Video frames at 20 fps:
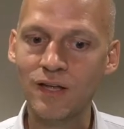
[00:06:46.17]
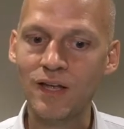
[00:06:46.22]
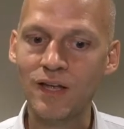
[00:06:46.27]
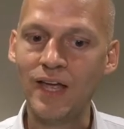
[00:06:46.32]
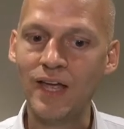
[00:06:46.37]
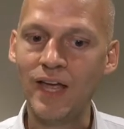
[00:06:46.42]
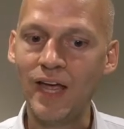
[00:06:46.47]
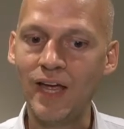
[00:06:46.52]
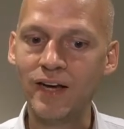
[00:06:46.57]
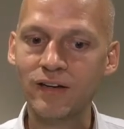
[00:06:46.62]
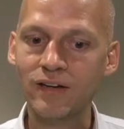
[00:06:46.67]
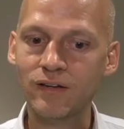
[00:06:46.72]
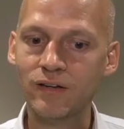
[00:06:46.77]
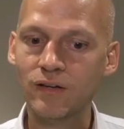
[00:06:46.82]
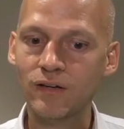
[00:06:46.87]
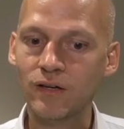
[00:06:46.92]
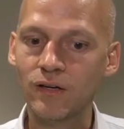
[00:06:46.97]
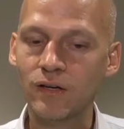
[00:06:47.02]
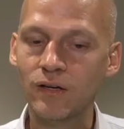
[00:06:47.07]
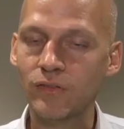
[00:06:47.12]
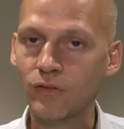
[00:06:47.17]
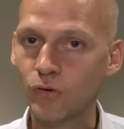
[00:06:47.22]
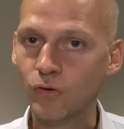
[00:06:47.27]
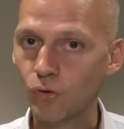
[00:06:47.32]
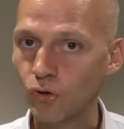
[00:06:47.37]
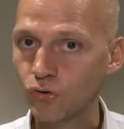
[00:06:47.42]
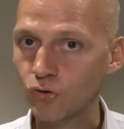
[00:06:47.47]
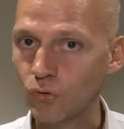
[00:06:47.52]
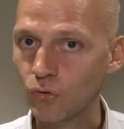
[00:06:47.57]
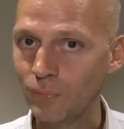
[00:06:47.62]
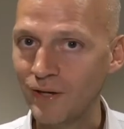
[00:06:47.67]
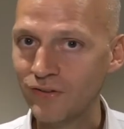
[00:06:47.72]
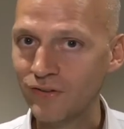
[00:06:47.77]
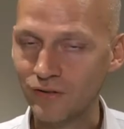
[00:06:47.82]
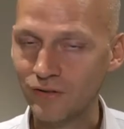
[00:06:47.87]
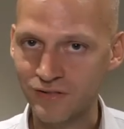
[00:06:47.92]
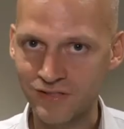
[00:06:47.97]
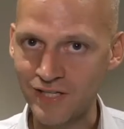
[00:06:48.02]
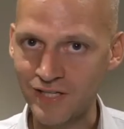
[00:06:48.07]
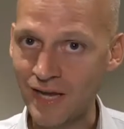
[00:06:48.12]
And the control method
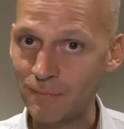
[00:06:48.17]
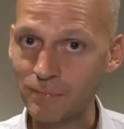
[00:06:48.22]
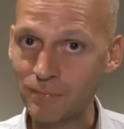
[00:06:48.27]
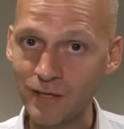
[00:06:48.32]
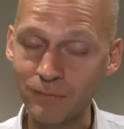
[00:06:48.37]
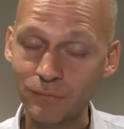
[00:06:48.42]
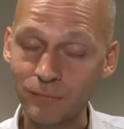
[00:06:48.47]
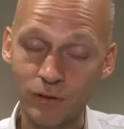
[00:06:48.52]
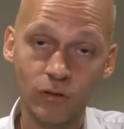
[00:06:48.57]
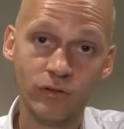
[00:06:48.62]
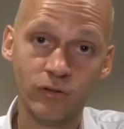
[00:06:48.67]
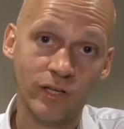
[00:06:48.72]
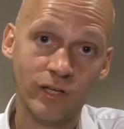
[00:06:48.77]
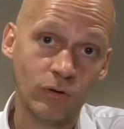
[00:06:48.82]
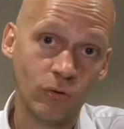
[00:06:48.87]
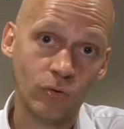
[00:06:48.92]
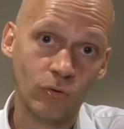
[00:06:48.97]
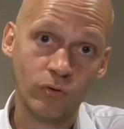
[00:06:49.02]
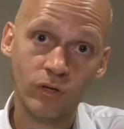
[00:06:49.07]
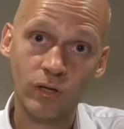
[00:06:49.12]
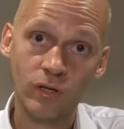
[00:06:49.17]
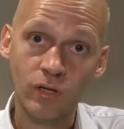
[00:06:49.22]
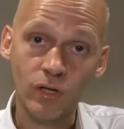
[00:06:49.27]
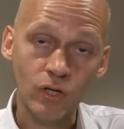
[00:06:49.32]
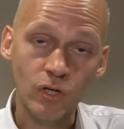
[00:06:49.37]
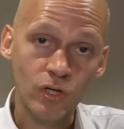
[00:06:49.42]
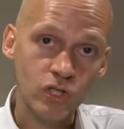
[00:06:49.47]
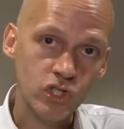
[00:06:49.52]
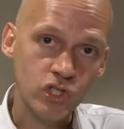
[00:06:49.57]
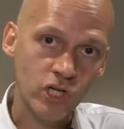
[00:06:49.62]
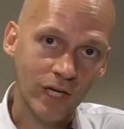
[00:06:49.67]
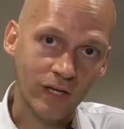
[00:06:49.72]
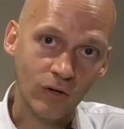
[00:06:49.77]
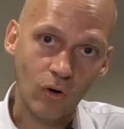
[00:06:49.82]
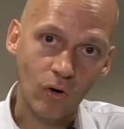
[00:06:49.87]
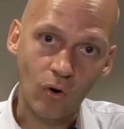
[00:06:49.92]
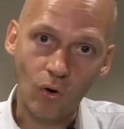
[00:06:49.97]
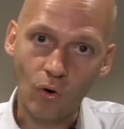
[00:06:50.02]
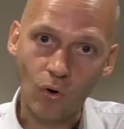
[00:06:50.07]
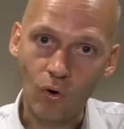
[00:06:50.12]
is sampling, because I don't check
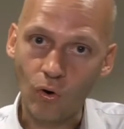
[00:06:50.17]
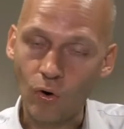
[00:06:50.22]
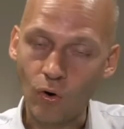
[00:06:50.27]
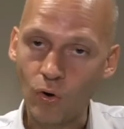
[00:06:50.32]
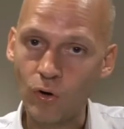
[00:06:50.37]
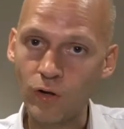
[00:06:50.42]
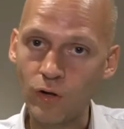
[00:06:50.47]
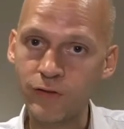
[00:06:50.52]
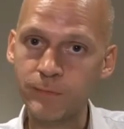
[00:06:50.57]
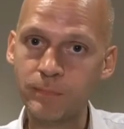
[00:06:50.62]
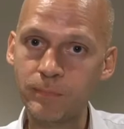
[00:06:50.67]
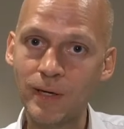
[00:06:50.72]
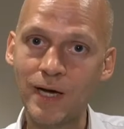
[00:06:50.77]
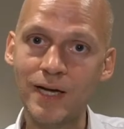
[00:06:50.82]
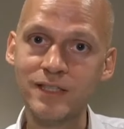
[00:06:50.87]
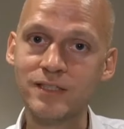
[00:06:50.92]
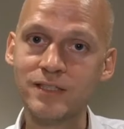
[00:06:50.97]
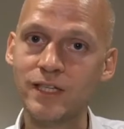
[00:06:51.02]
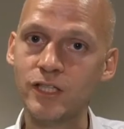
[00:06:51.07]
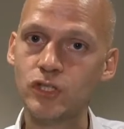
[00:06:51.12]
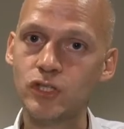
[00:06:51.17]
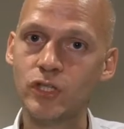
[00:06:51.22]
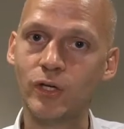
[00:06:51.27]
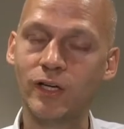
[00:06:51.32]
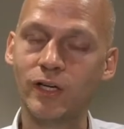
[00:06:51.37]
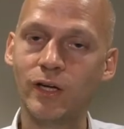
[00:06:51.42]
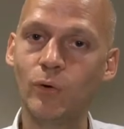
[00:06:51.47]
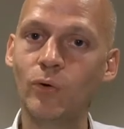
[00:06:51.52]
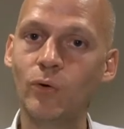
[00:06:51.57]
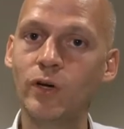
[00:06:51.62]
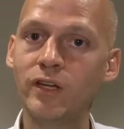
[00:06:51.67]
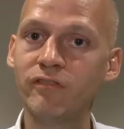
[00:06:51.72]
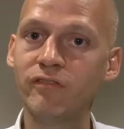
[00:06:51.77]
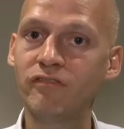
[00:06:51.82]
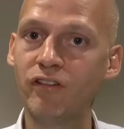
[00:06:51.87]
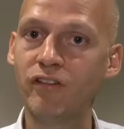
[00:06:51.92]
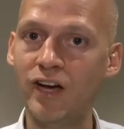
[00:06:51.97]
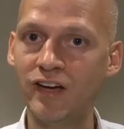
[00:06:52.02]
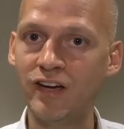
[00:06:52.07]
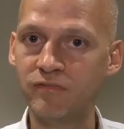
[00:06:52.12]
all the parts. I check only
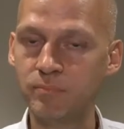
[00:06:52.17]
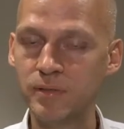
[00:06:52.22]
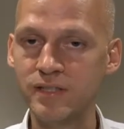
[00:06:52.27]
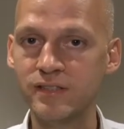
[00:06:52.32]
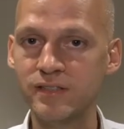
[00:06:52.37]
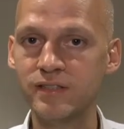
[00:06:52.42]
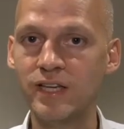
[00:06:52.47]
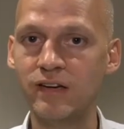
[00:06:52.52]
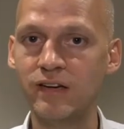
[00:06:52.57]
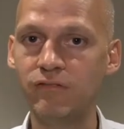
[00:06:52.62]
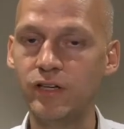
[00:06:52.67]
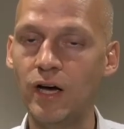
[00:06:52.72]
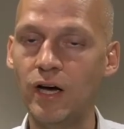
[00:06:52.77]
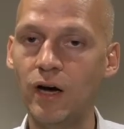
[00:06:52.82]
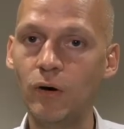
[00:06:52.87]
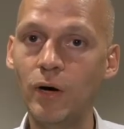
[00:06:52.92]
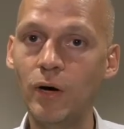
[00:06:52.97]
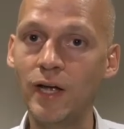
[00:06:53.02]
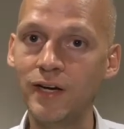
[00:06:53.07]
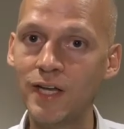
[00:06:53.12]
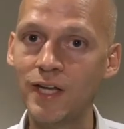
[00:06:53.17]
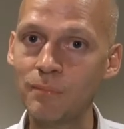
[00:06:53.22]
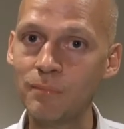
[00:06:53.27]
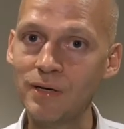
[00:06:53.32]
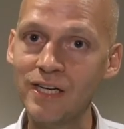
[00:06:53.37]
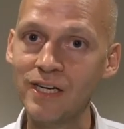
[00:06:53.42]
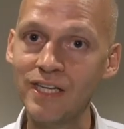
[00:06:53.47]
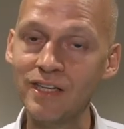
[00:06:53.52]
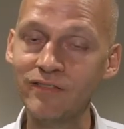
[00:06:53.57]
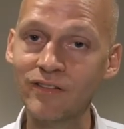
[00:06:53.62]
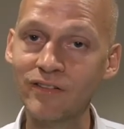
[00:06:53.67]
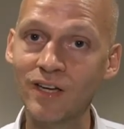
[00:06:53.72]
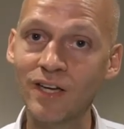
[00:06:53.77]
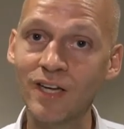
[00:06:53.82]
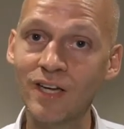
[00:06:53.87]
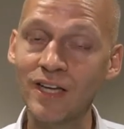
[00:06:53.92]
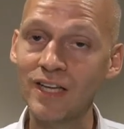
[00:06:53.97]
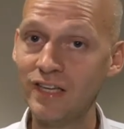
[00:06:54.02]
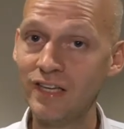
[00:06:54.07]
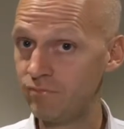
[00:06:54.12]
5 pieces every hour. And I believe
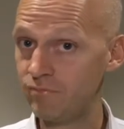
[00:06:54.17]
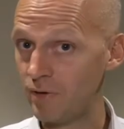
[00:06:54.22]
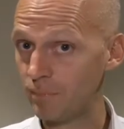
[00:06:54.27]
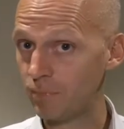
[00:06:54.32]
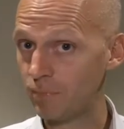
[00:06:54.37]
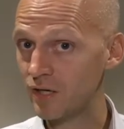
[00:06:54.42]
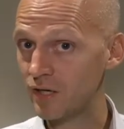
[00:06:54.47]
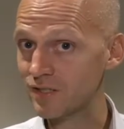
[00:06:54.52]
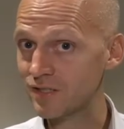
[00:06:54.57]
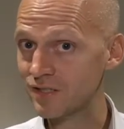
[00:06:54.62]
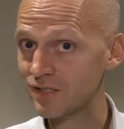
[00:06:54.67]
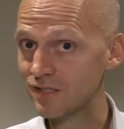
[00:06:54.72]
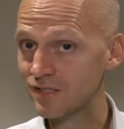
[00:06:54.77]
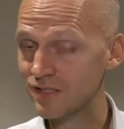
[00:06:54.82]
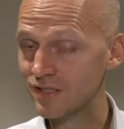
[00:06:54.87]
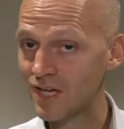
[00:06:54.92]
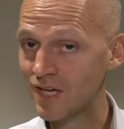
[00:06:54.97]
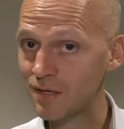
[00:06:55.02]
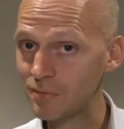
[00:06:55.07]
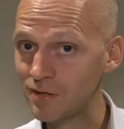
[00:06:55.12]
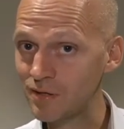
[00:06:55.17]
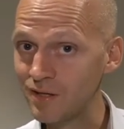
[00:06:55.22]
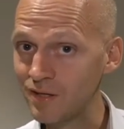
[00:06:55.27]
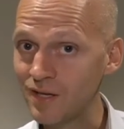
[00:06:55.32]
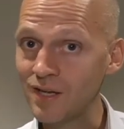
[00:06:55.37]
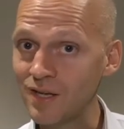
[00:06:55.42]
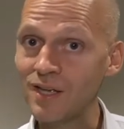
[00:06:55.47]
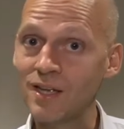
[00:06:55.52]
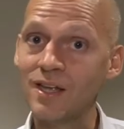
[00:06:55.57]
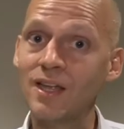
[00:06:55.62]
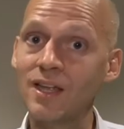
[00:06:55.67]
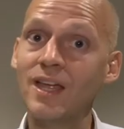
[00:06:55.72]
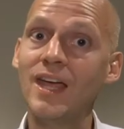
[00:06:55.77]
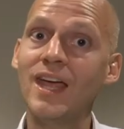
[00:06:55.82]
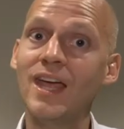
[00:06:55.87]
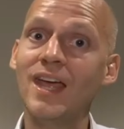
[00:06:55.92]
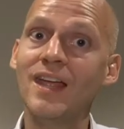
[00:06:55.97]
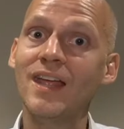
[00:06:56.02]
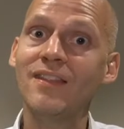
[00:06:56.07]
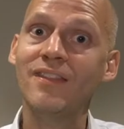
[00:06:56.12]
if my process is stable,
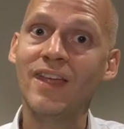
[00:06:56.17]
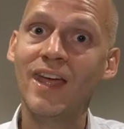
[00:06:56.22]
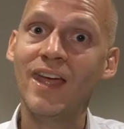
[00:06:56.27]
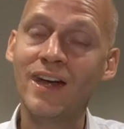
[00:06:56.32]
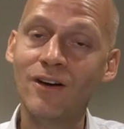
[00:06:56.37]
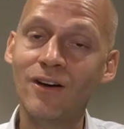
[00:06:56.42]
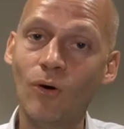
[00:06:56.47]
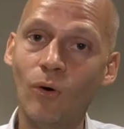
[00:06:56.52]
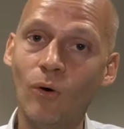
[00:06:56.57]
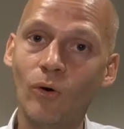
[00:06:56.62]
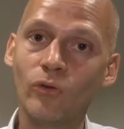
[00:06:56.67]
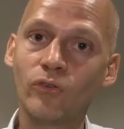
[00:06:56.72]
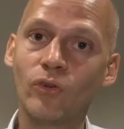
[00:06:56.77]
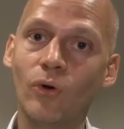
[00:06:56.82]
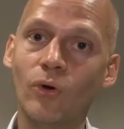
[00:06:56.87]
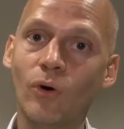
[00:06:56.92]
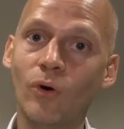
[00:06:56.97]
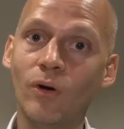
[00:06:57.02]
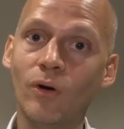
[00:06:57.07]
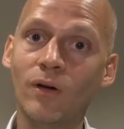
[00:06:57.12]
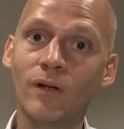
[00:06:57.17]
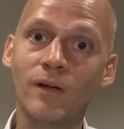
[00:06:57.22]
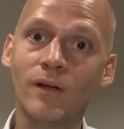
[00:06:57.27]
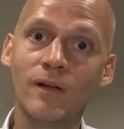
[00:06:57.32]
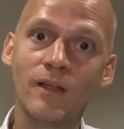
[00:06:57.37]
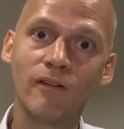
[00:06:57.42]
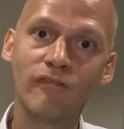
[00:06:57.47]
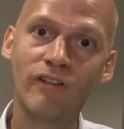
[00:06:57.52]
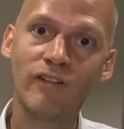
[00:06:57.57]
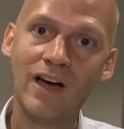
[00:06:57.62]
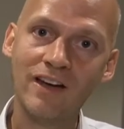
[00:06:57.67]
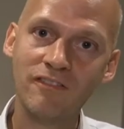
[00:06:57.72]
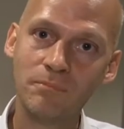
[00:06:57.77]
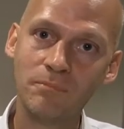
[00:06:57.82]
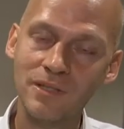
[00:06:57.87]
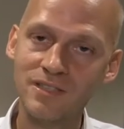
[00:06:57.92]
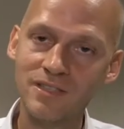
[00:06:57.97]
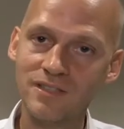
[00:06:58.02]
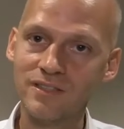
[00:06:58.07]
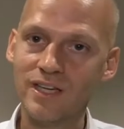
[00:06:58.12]
then also 5
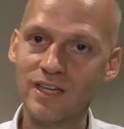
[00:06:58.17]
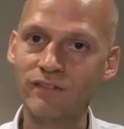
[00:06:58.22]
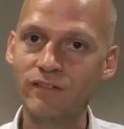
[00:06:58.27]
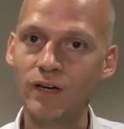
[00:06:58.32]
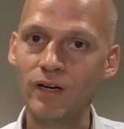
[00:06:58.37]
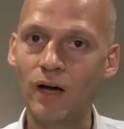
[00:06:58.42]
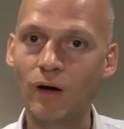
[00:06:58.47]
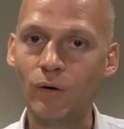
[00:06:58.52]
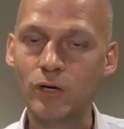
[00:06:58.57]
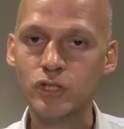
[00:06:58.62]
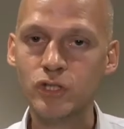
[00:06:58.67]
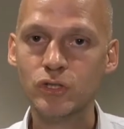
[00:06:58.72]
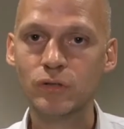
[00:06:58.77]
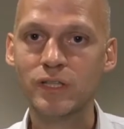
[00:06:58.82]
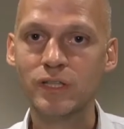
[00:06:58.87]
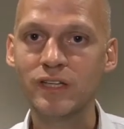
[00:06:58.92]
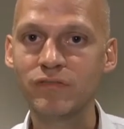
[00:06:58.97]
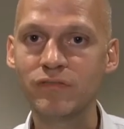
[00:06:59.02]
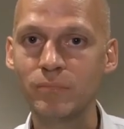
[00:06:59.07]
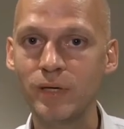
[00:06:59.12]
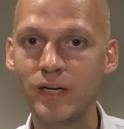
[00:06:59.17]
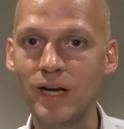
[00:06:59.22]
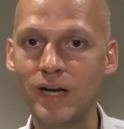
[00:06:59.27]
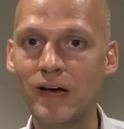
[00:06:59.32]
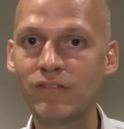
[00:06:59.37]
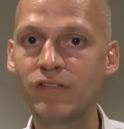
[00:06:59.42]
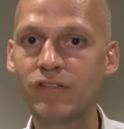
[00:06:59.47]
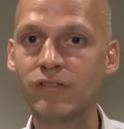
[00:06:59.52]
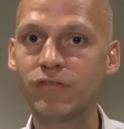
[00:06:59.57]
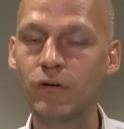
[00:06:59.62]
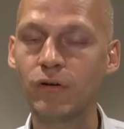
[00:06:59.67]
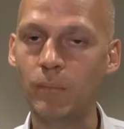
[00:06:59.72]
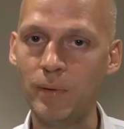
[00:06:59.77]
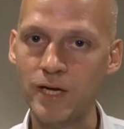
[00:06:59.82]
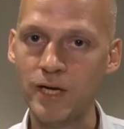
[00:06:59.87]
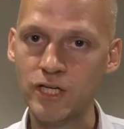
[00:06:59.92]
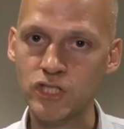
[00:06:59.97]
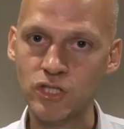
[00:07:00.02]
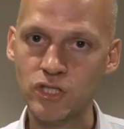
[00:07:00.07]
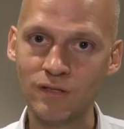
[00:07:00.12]
pieces every hour should give me enough
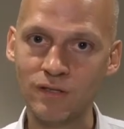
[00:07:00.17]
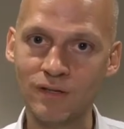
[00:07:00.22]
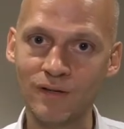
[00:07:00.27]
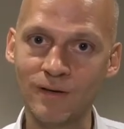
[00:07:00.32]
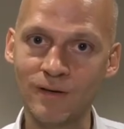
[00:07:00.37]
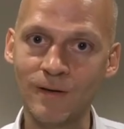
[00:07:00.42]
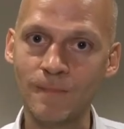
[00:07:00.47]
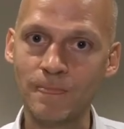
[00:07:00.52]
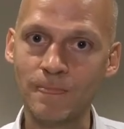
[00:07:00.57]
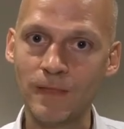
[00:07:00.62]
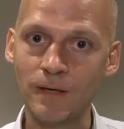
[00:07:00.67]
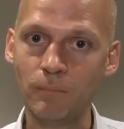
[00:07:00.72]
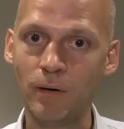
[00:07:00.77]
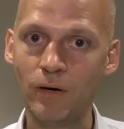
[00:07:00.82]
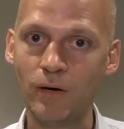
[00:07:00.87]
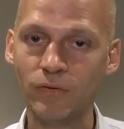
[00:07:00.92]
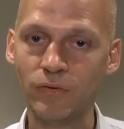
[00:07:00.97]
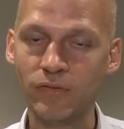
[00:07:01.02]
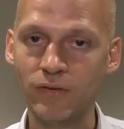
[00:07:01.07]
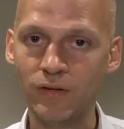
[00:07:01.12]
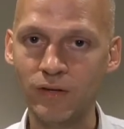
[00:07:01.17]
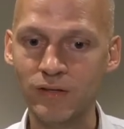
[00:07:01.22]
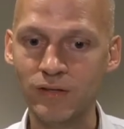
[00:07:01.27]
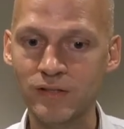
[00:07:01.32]
information about the